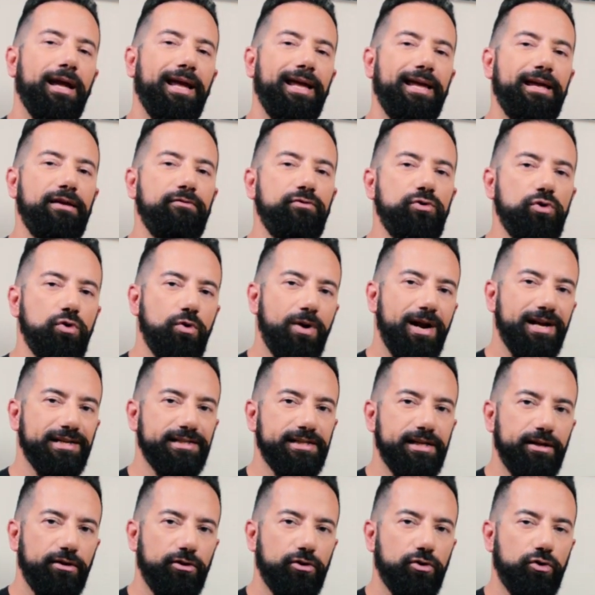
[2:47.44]
If you're
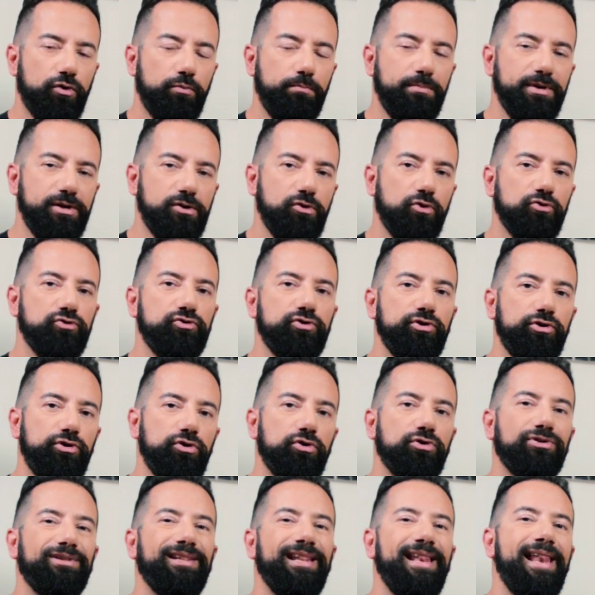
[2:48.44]
asking though, because you
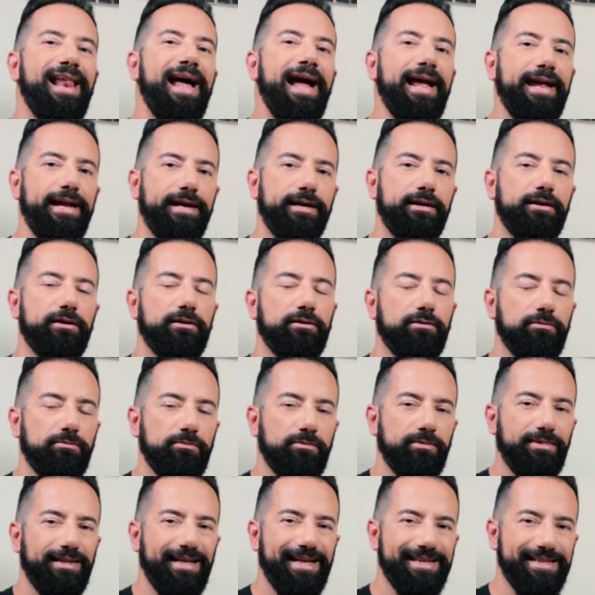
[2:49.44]
don't like
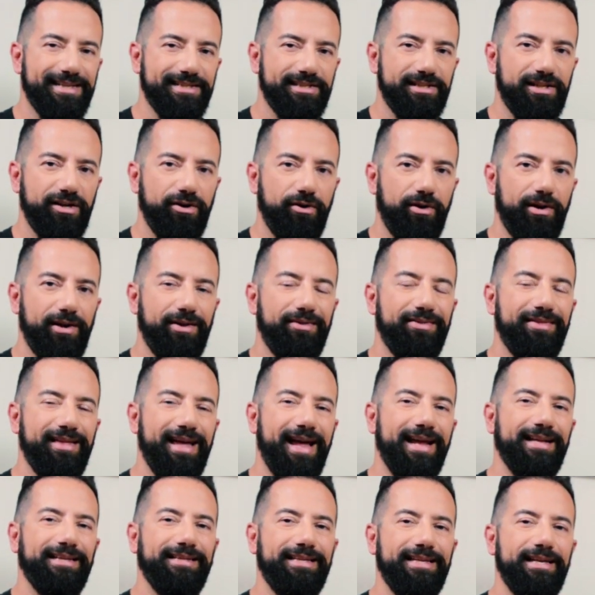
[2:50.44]
necessarily the
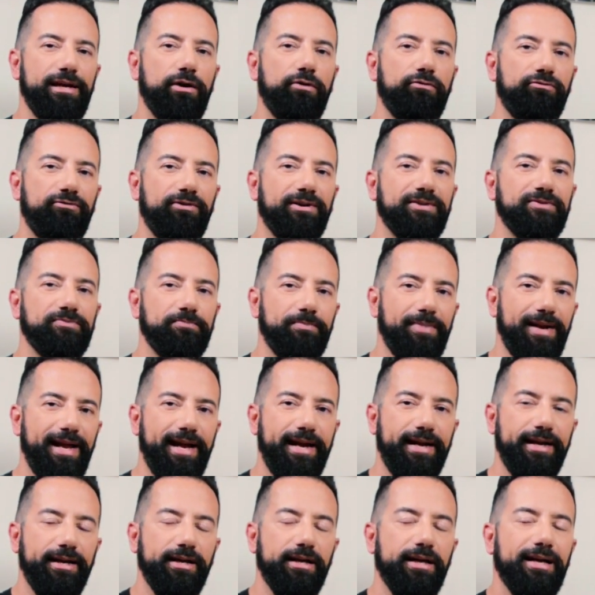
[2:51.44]
idea of fast
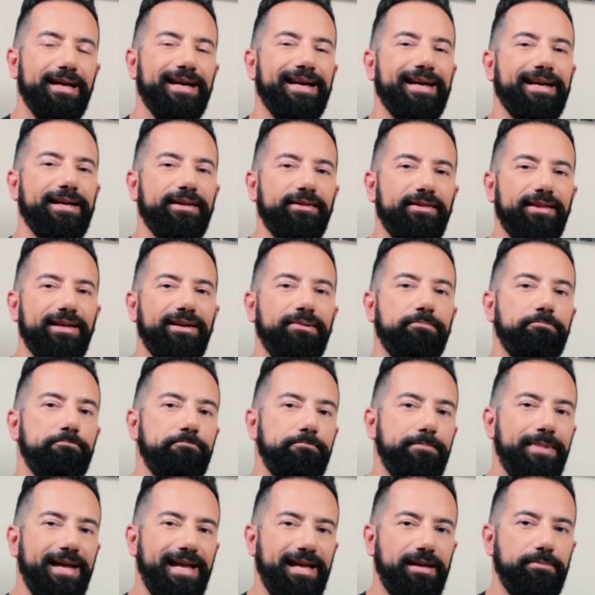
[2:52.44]
playing,
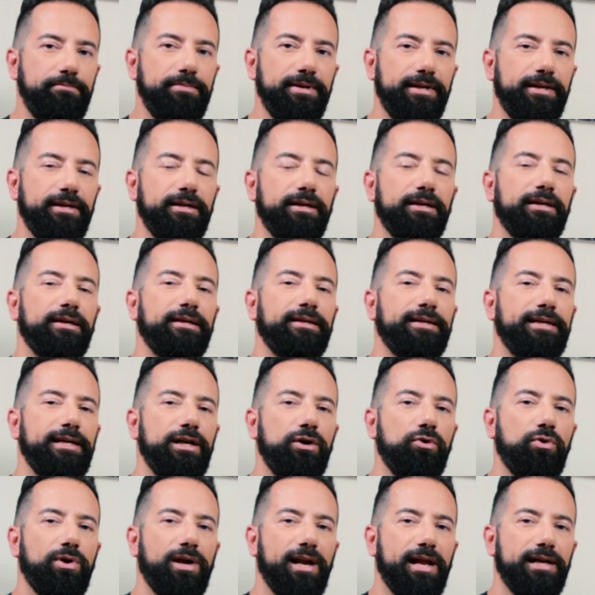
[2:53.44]
then maybe
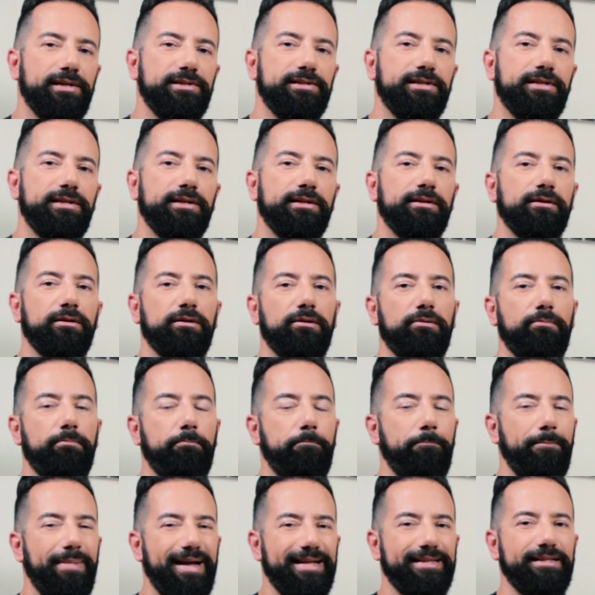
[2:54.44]
neoclassical
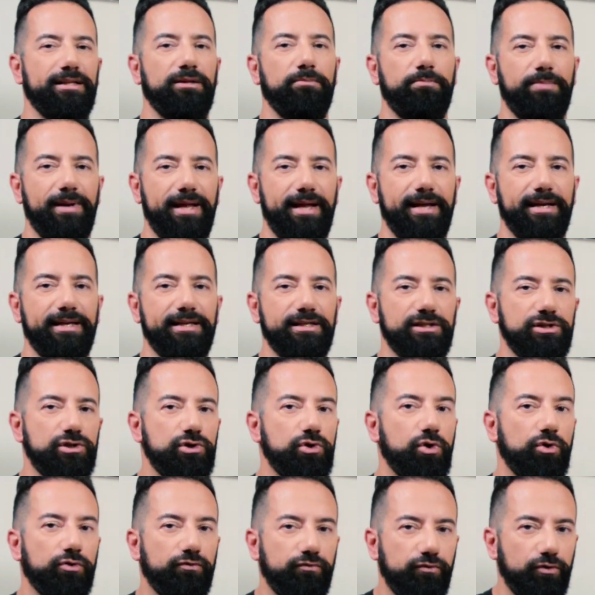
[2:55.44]
metal playing is
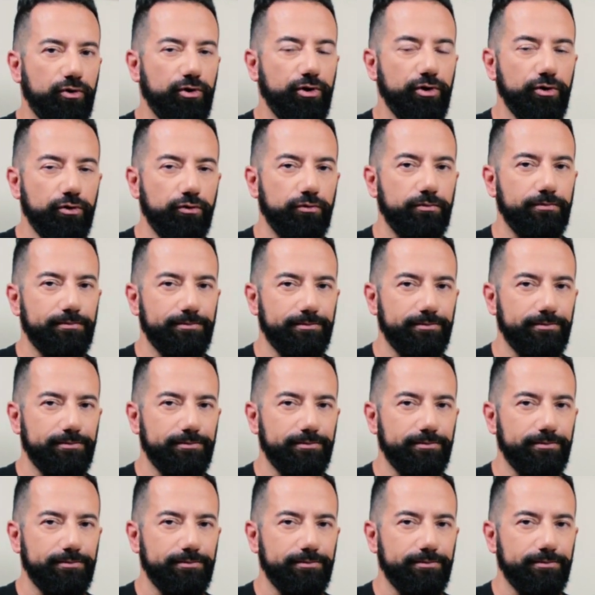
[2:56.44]
not for you.